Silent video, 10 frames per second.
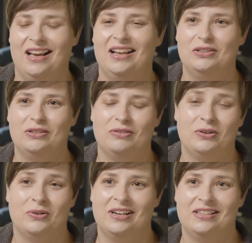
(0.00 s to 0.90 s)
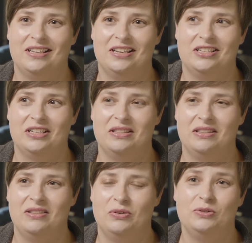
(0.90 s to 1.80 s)
I looked for an
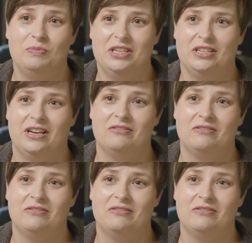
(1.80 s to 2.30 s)
organization whose mission I